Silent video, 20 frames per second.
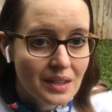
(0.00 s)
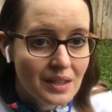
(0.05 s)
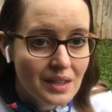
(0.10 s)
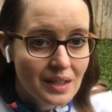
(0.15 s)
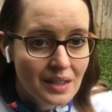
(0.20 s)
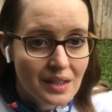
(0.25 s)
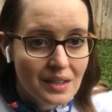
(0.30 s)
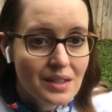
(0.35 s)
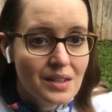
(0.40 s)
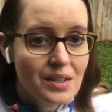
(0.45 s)
can
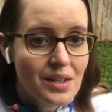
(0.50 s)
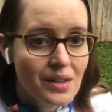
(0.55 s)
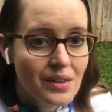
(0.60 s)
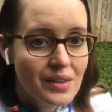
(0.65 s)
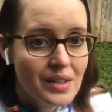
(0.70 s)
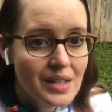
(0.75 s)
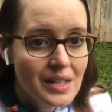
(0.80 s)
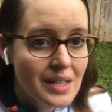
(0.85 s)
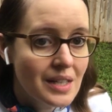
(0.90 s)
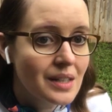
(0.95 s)
get the care
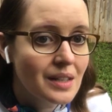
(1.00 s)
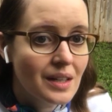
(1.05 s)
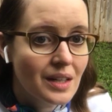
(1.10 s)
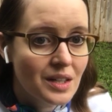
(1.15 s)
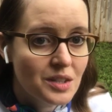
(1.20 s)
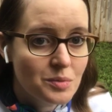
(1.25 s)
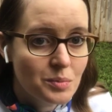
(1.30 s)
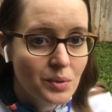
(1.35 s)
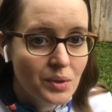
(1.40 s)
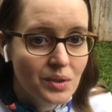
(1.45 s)
they need at
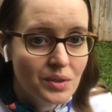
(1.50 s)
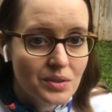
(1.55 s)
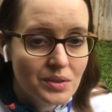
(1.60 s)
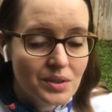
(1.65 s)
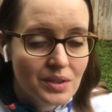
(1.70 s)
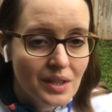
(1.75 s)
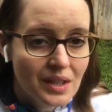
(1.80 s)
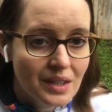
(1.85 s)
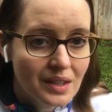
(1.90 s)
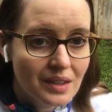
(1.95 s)
hospitals,
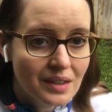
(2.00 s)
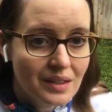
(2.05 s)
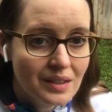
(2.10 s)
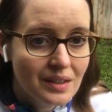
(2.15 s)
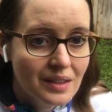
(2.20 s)
and